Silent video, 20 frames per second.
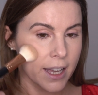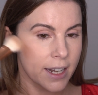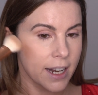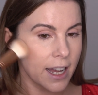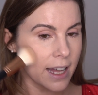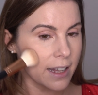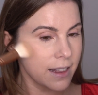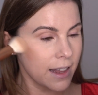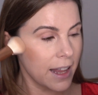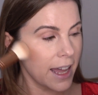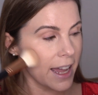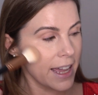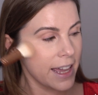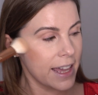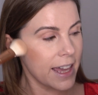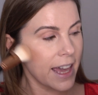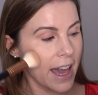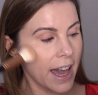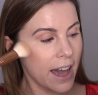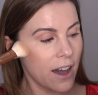and I
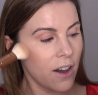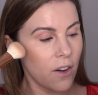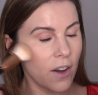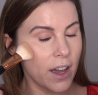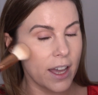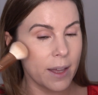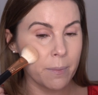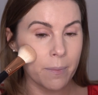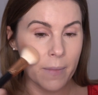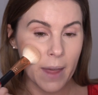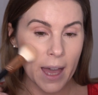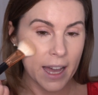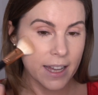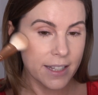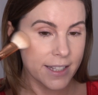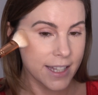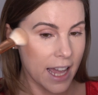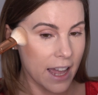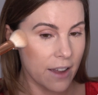like how it has